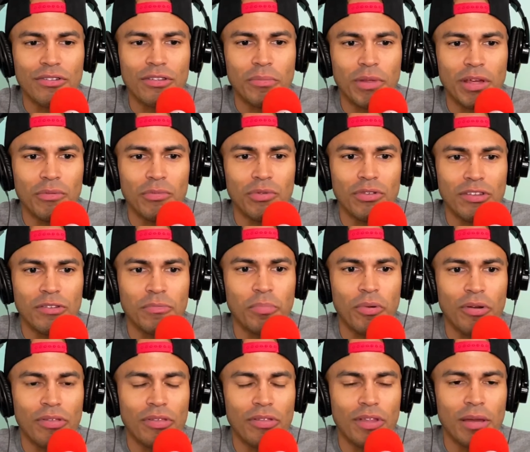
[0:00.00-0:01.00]
or something was his
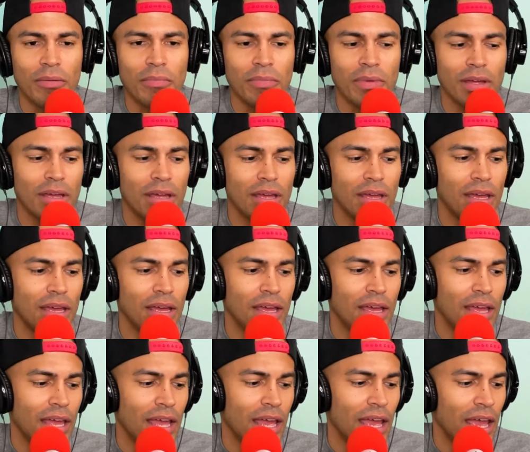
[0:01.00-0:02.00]
birth name,
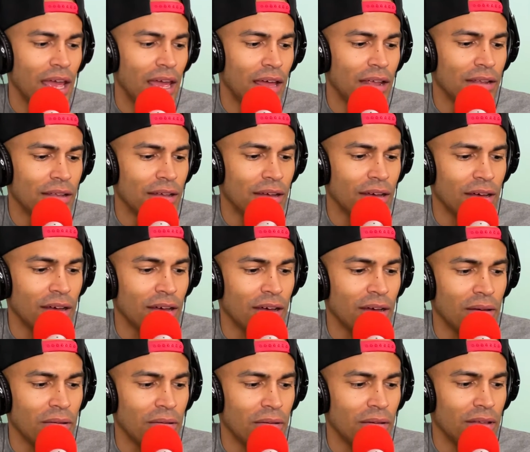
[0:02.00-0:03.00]
and
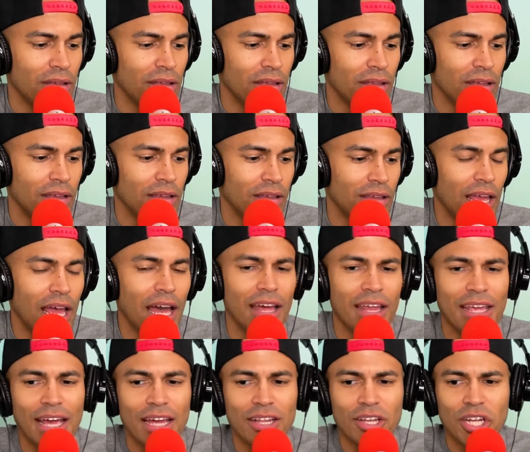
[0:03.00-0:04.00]
yeah,
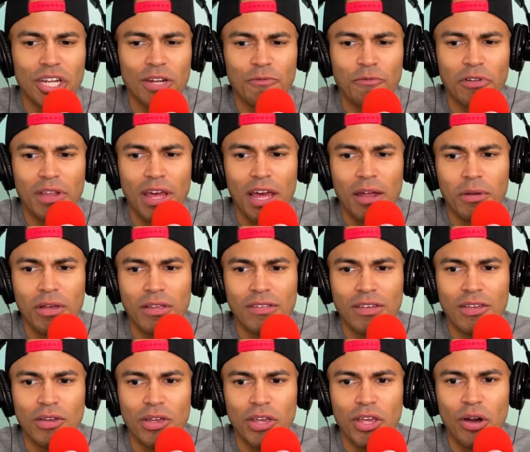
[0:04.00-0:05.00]
he got shit for that because
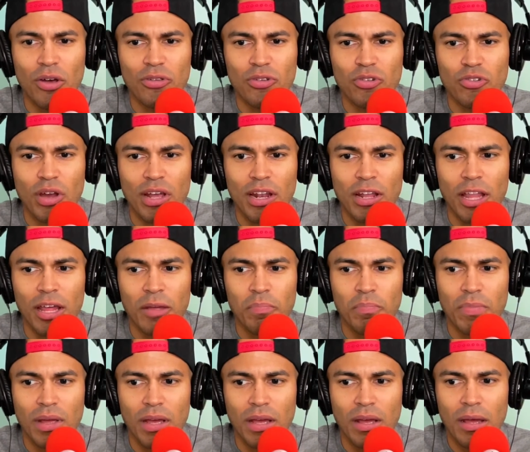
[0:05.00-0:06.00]
he also tried to like
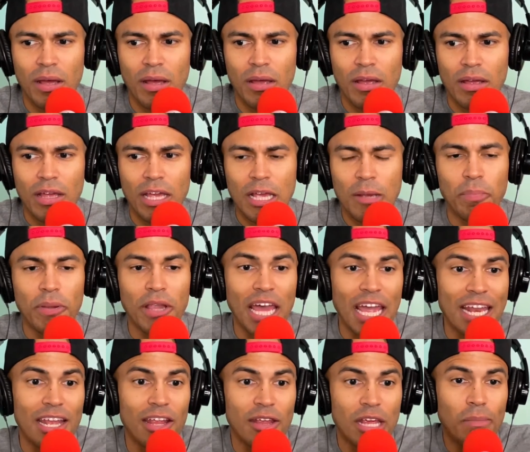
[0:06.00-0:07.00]
he
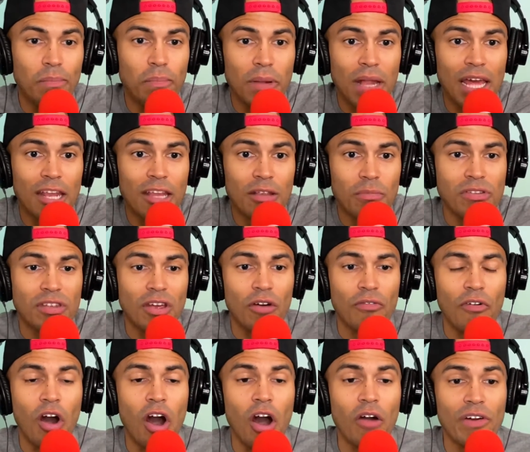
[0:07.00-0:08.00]
played
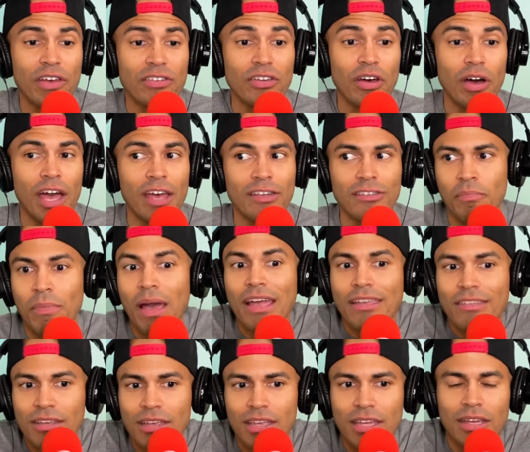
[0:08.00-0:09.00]
himself off as a
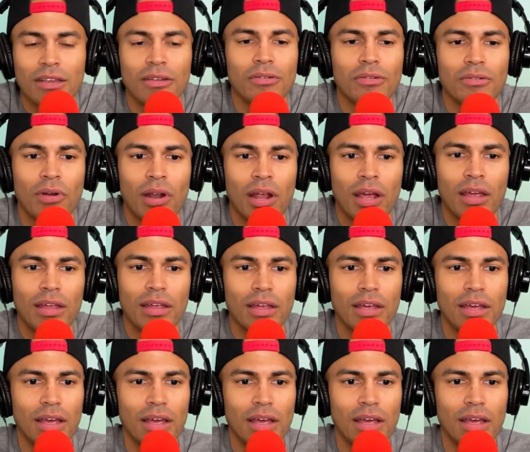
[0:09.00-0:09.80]
Mexican, right?